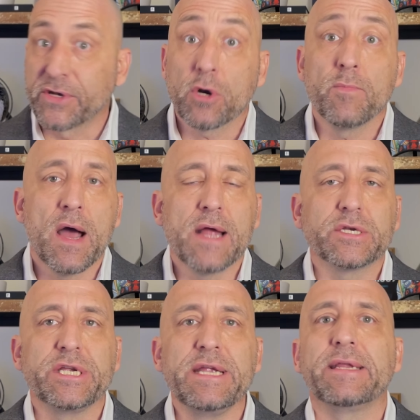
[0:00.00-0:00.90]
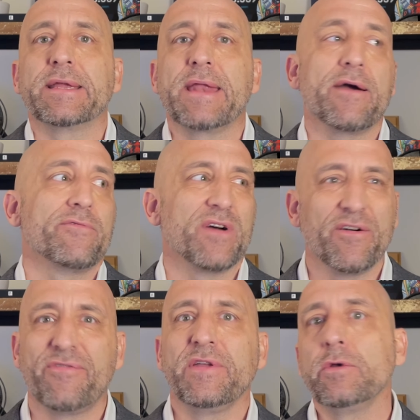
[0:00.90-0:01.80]
term hot sheet can have a
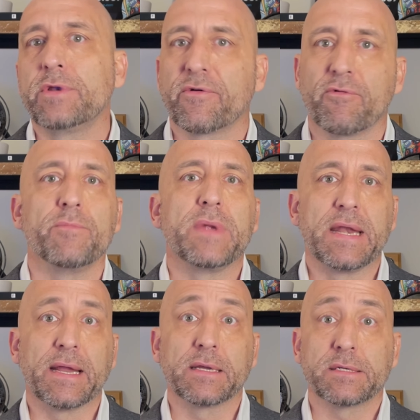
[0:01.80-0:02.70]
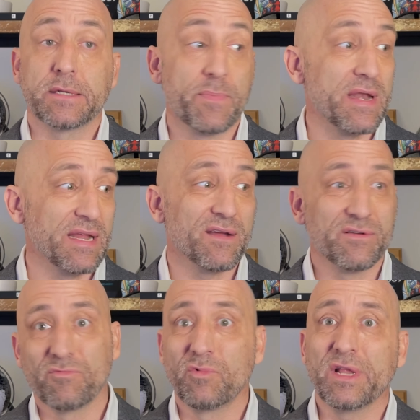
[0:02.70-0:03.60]
few different meanings, depending
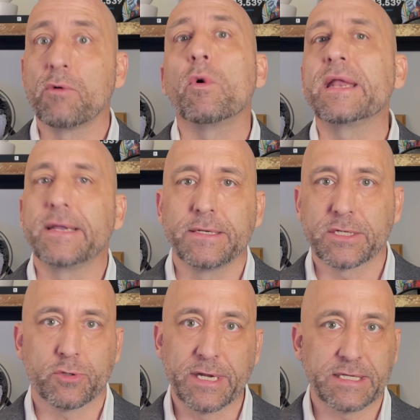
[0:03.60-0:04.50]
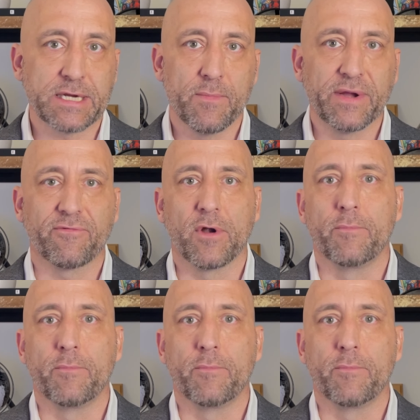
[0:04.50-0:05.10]
on really what industry it's coming from.